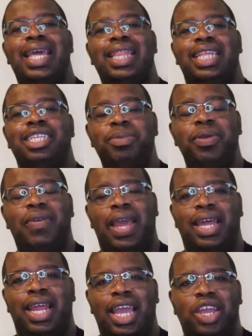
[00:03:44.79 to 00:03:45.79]
This movie
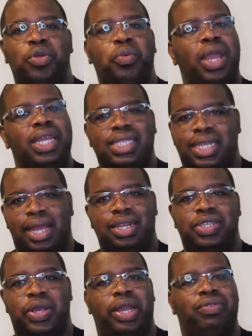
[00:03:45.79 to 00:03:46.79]
had a great
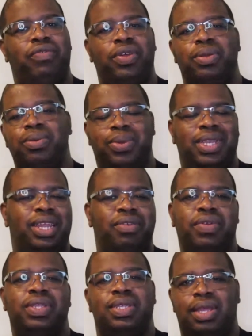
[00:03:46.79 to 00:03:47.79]
soundtrack filled with
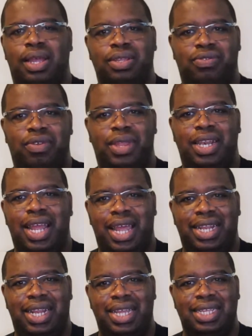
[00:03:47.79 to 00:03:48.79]
different songs from the
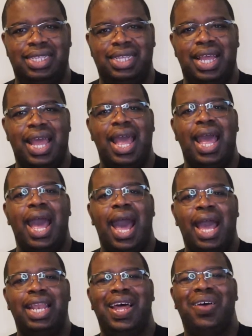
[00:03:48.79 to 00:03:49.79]
90s.
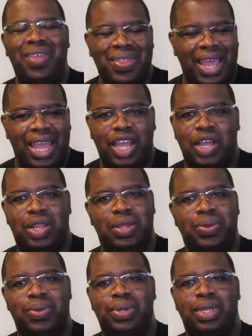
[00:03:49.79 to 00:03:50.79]
I love that they
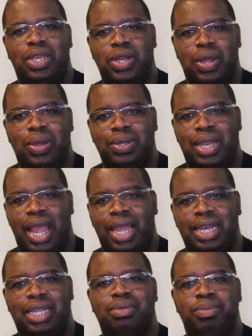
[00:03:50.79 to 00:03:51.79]
include,
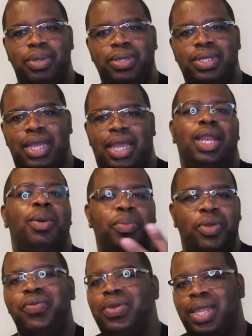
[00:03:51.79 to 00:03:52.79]
90s music in a
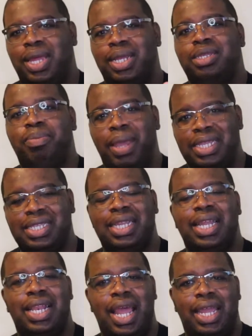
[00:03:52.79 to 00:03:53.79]
movie that is based in
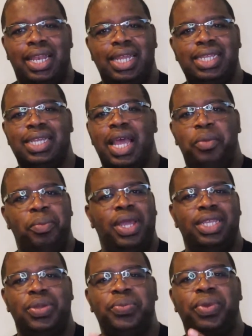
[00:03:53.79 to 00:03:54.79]
the 90s
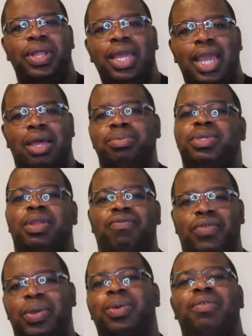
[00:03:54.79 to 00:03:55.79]
because it really helps the
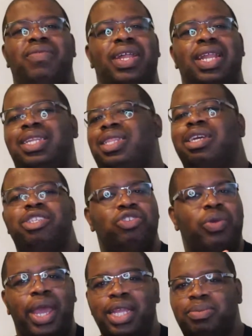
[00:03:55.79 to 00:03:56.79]
viewer feel like they're
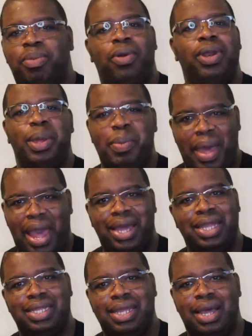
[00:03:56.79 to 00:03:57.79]
transported back
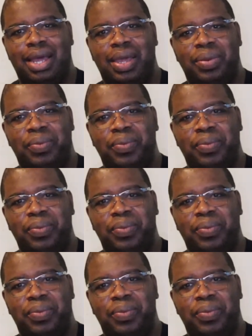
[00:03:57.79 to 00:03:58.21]
in time.